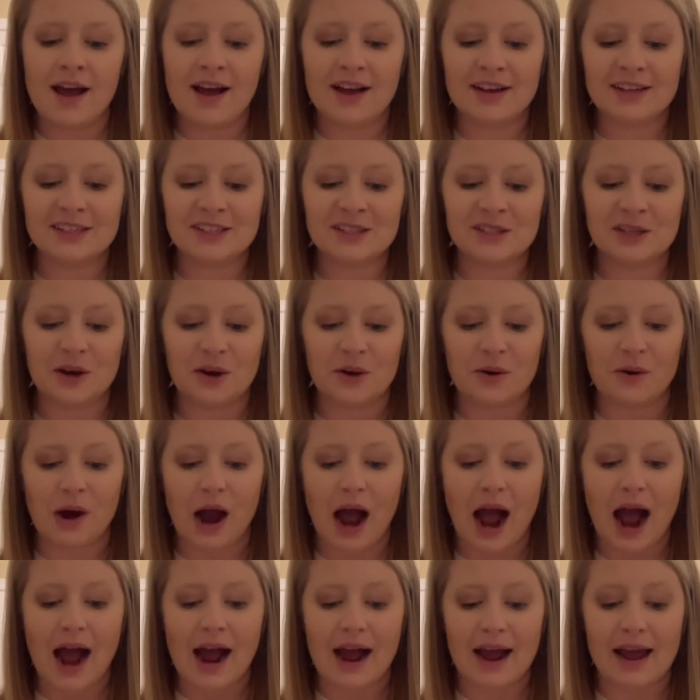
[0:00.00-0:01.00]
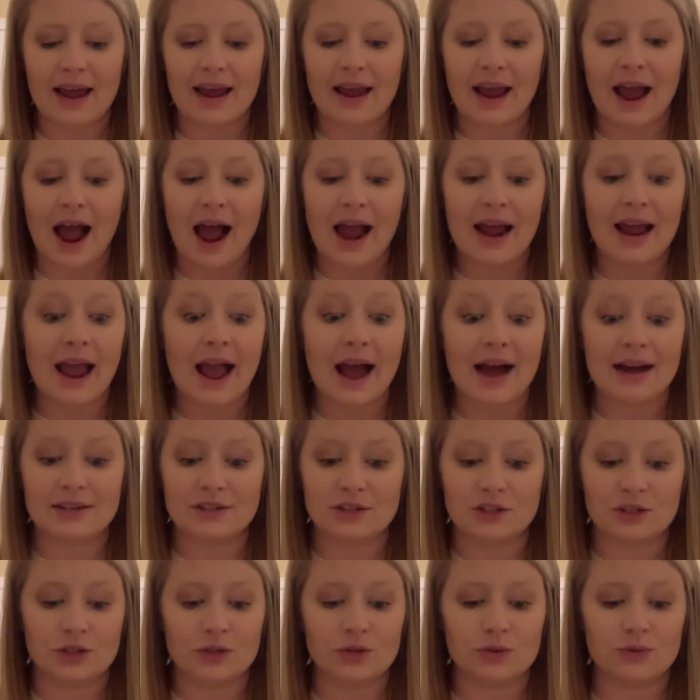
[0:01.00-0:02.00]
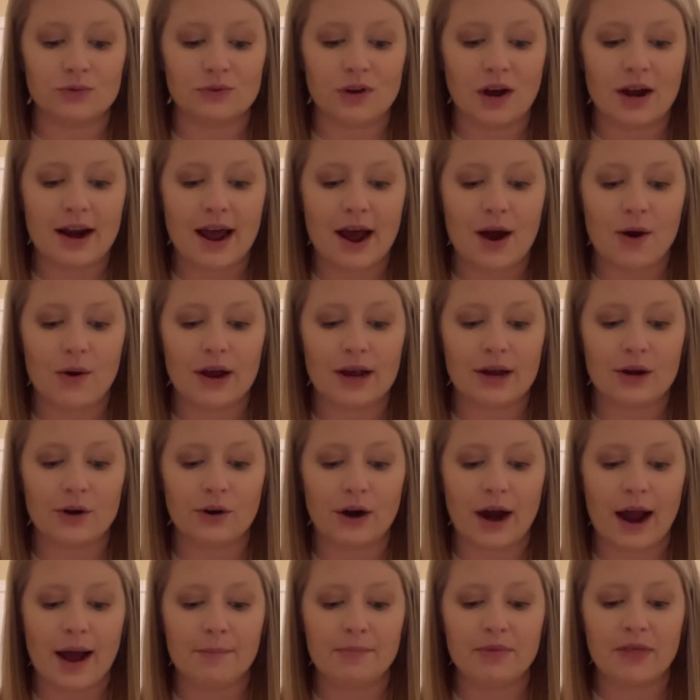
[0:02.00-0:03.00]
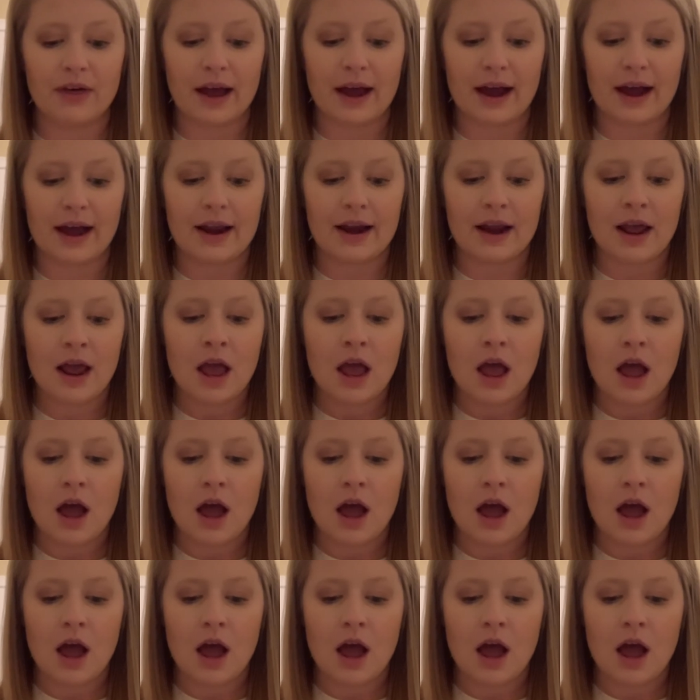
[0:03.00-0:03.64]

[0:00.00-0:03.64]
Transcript: So I had to run out and grab that.